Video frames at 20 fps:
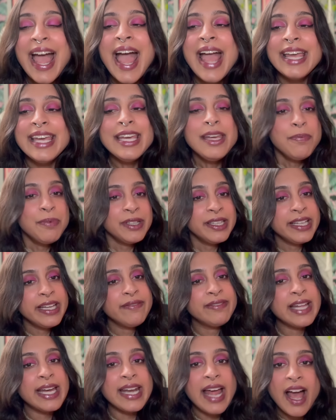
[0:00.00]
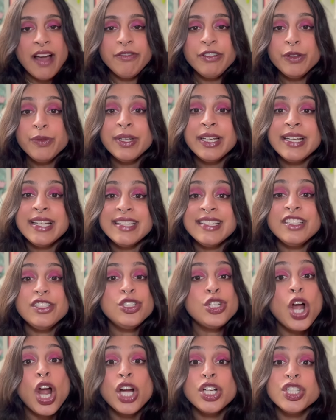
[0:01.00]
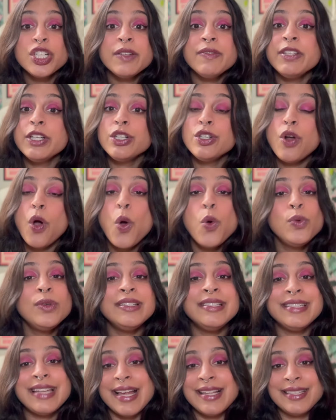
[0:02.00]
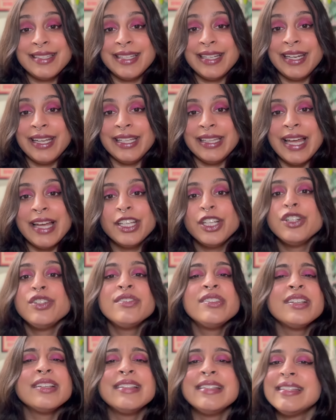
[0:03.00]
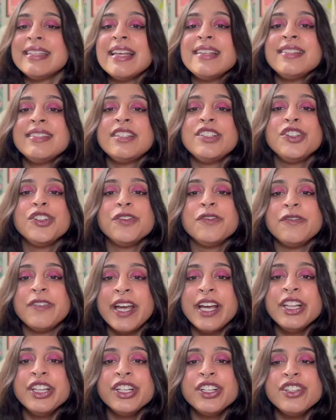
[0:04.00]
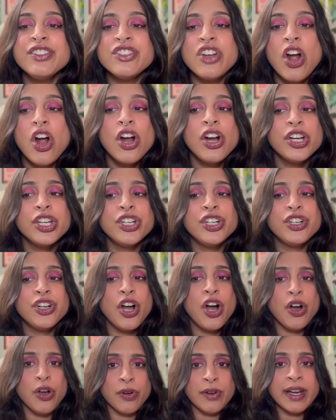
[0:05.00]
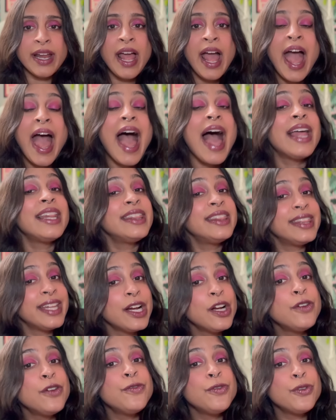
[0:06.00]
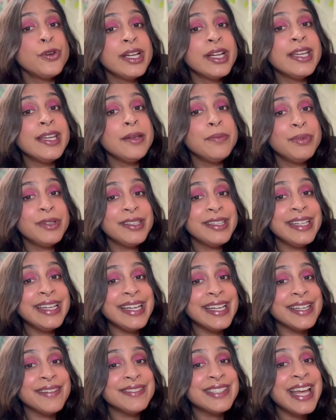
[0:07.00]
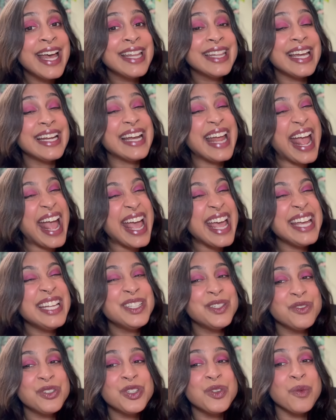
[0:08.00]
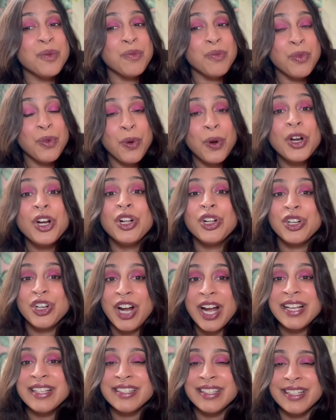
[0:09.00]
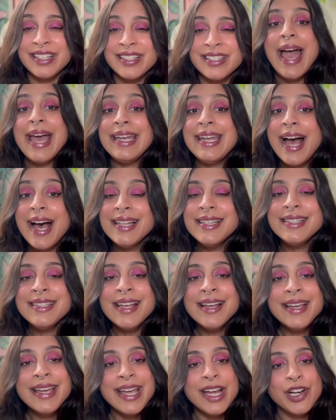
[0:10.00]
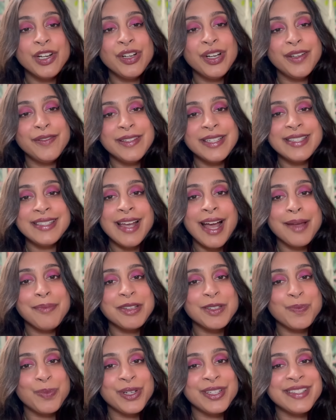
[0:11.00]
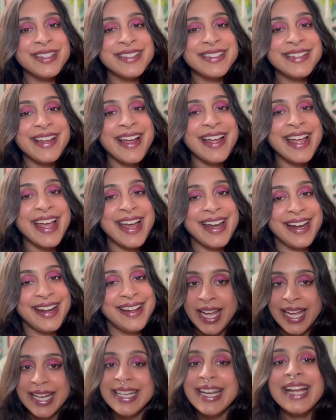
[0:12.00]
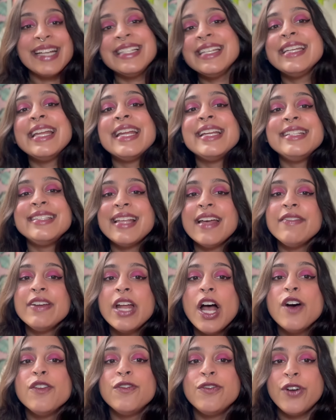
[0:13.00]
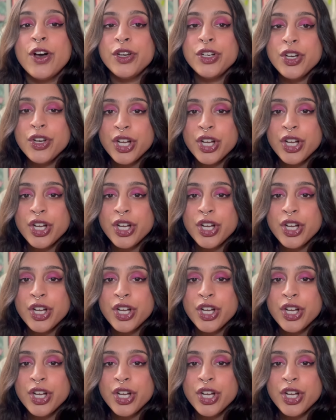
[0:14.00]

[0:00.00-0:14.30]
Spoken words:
He believed that everyone is in charge of their own destiny, that your success and your failures are your own, and therefore he believed that AIDS was a moral crisis. An unsung hero of this time is Princess Diana. In 1987, a photo